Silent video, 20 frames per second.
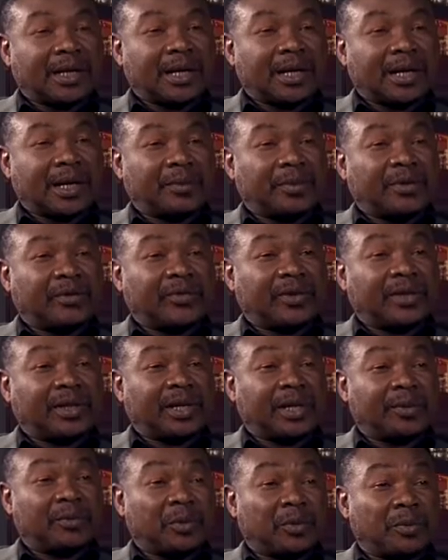I'm a very
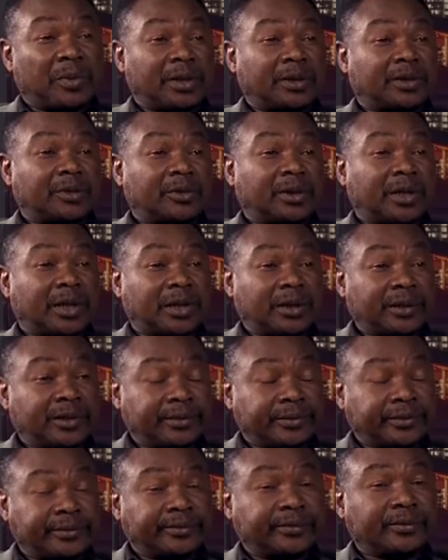happy man today.
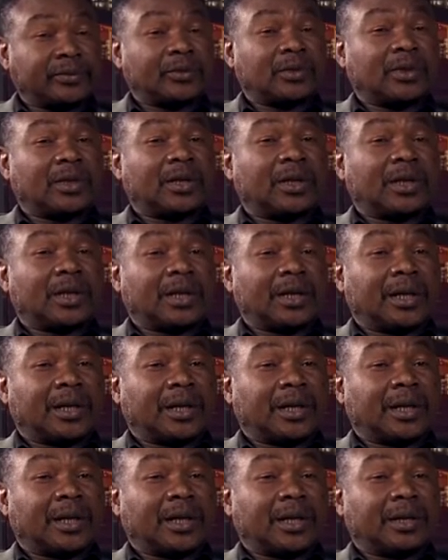
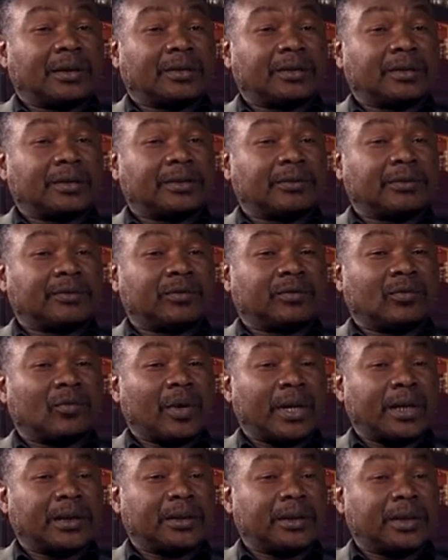And
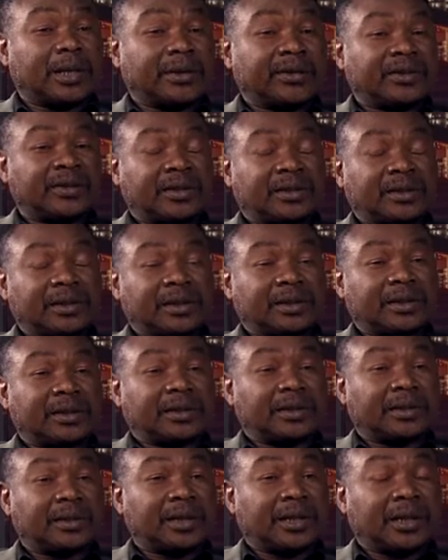why did I say
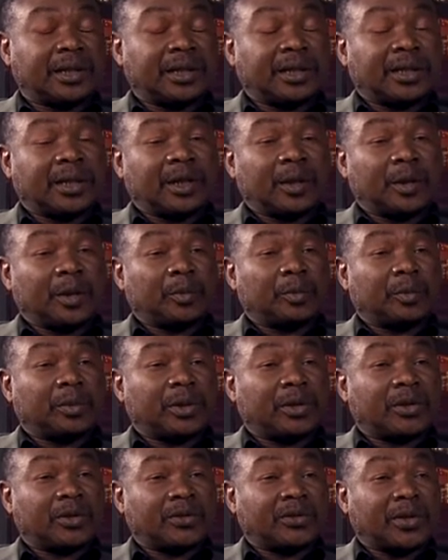that?
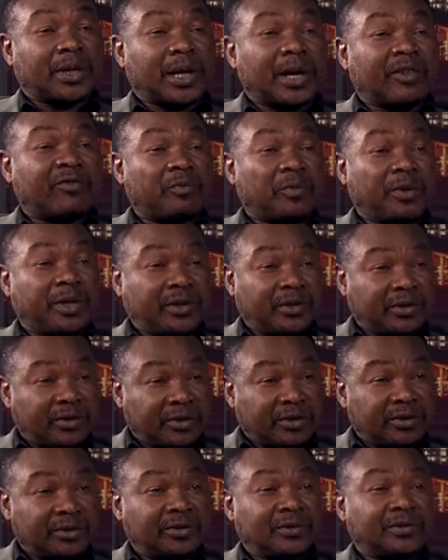Because I have peace.